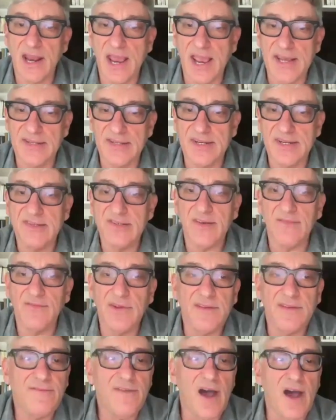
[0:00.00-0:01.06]

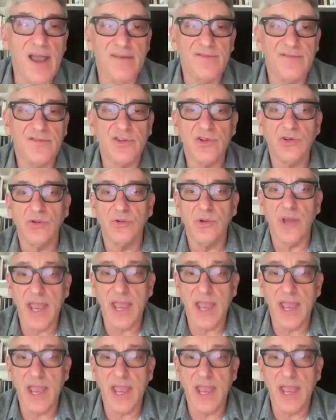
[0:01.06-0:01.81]
1875 to